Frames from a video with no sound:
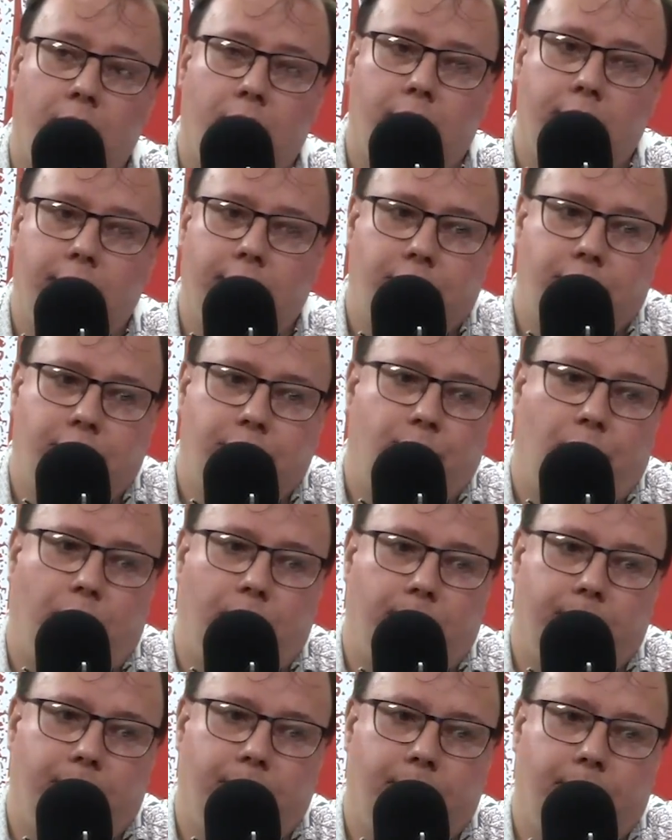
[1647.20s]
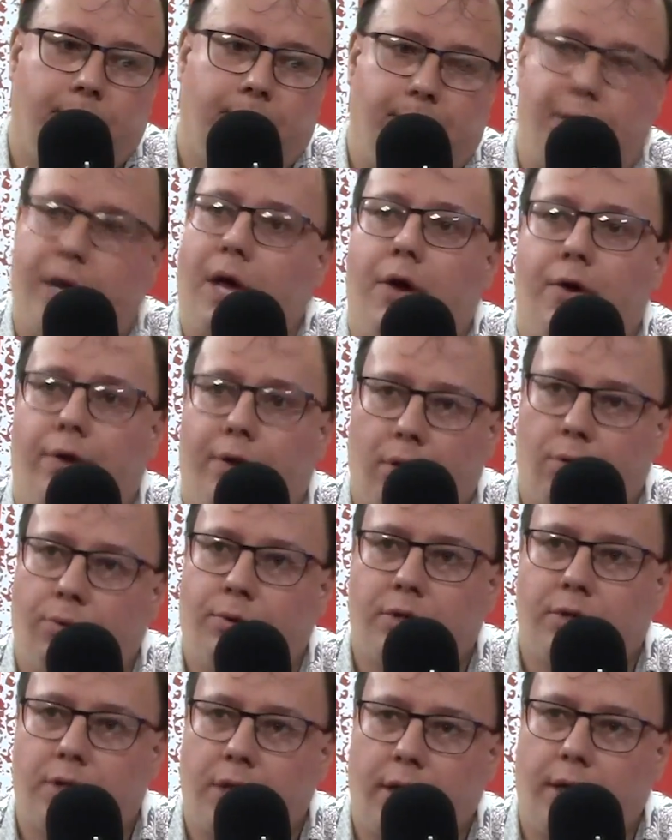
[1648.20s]
This is what pairing
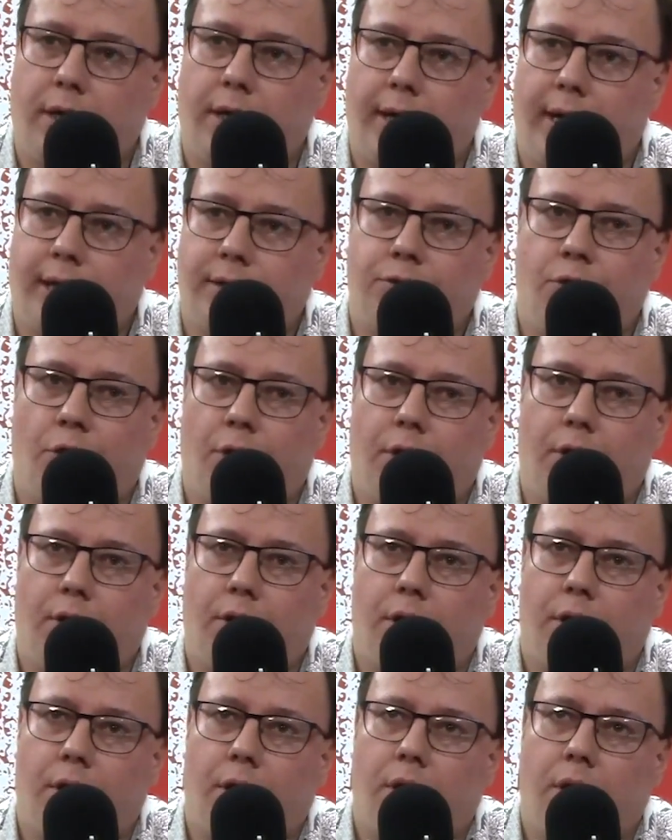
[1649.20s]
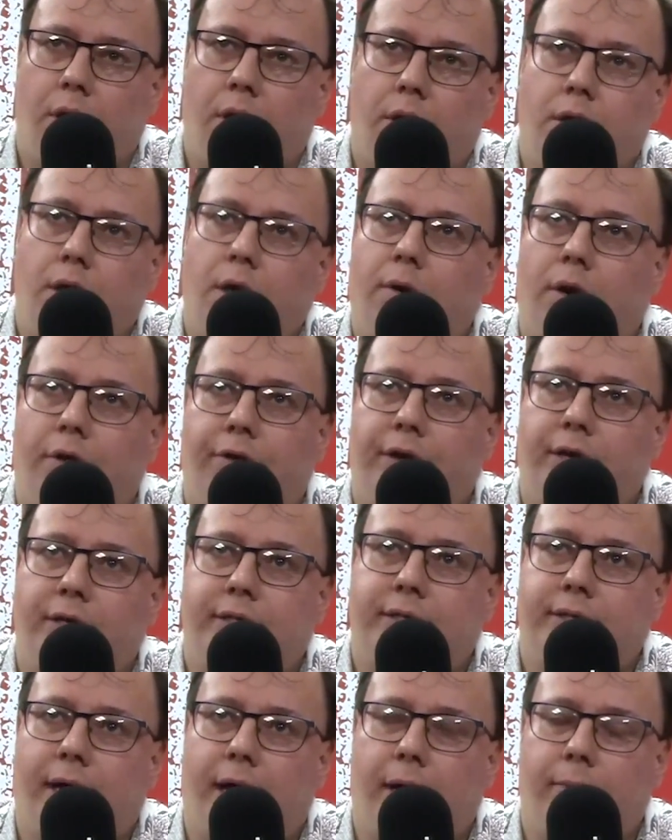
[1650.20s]
looks like. It's not, and I think at
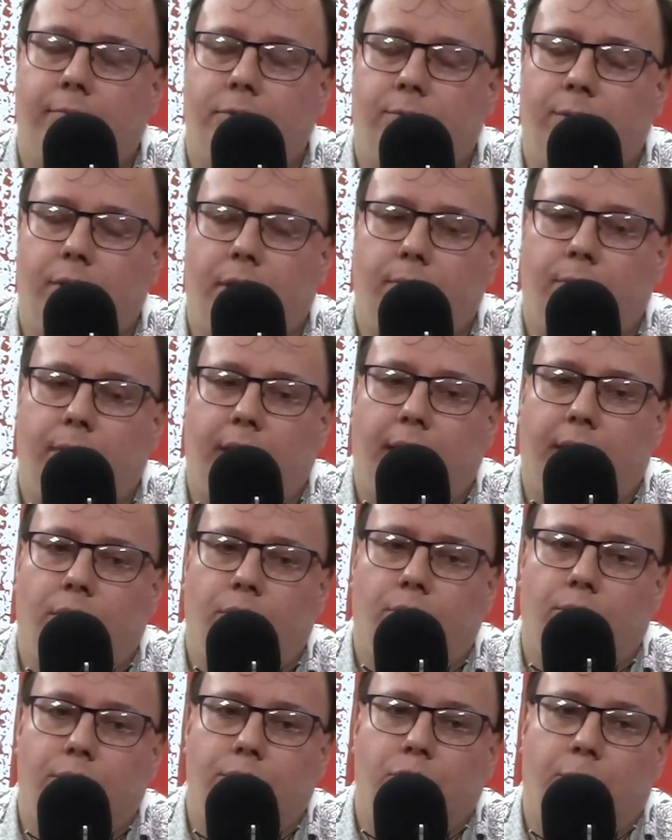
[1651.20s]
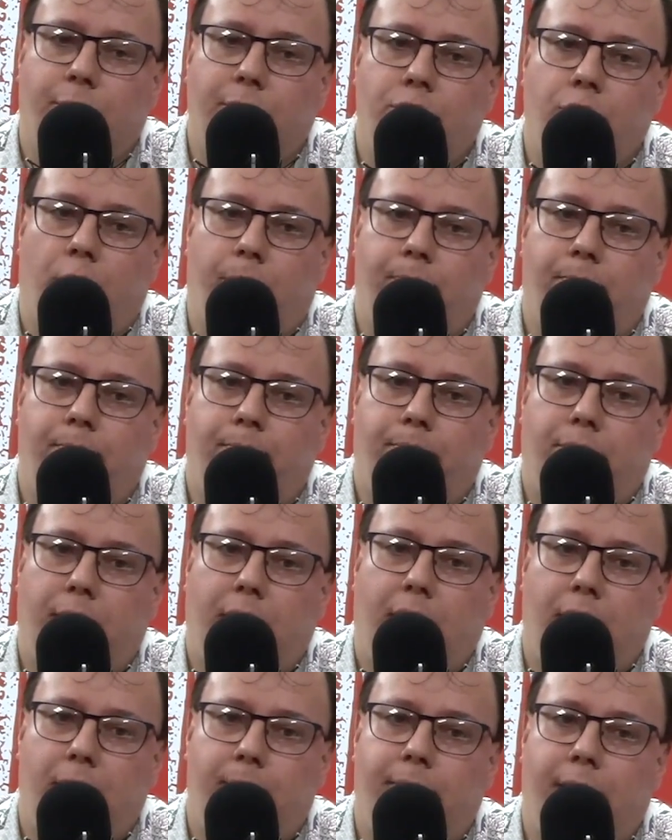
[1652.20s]
times we get caught up. It's not
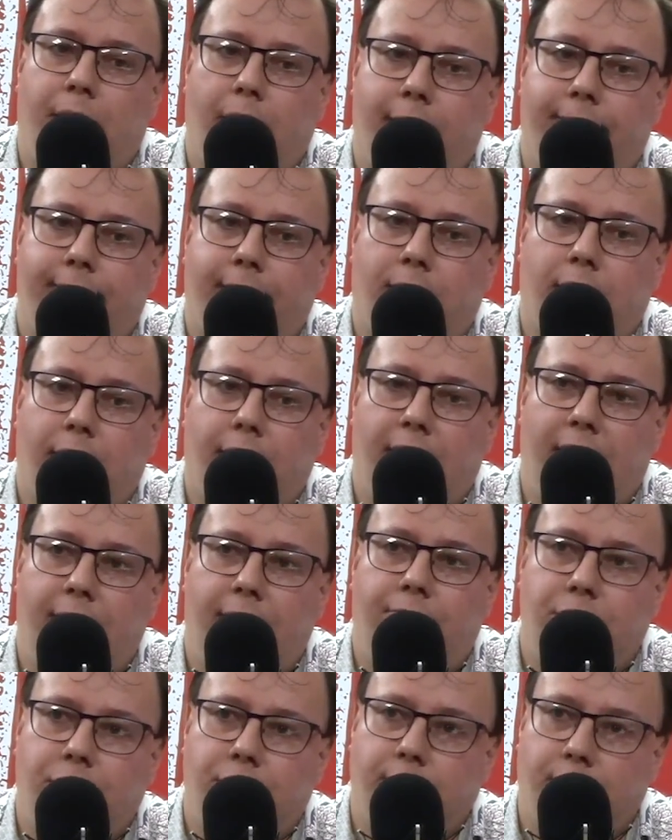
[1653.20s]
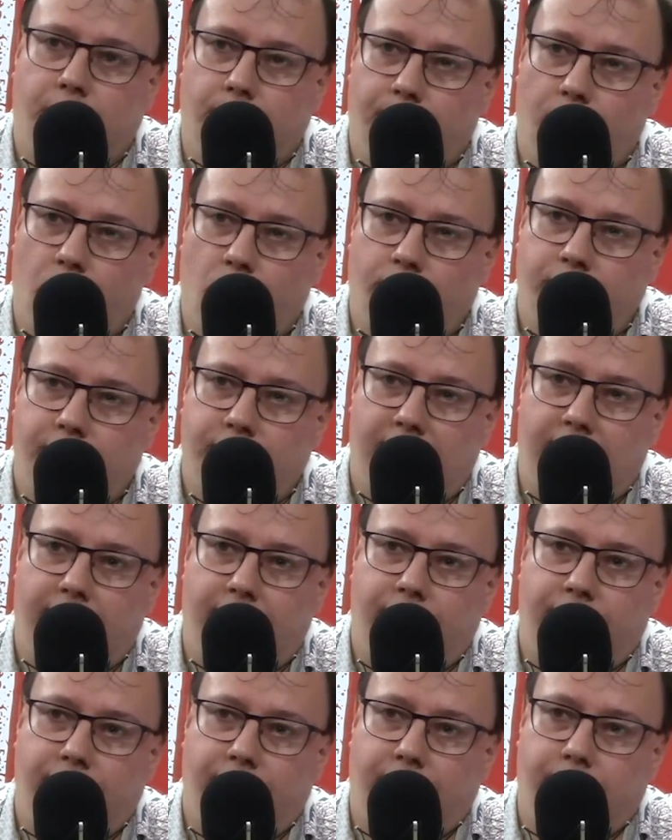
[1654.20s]
playing perfectly in every single moment and
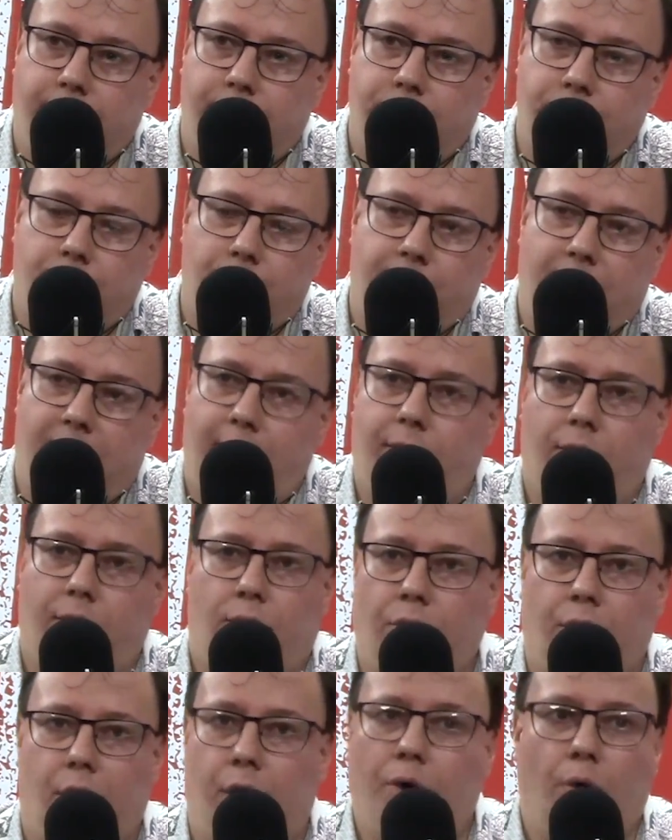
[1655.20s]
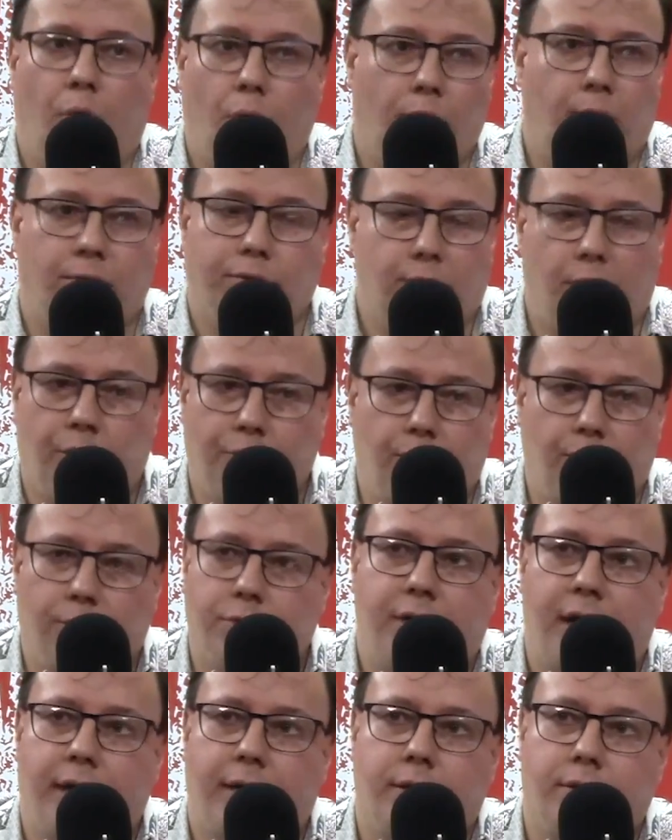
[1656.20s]
everything that you do at all
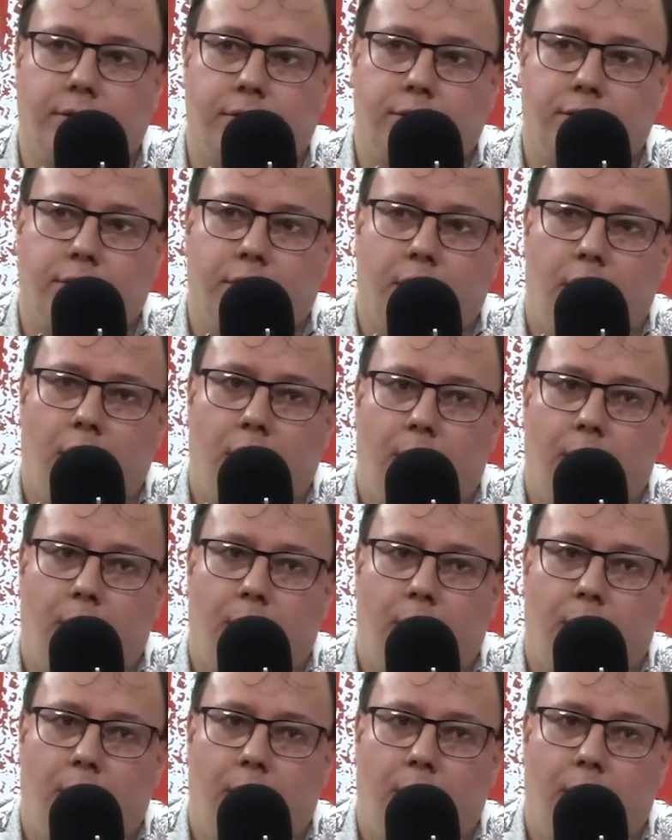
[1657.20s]
seconds.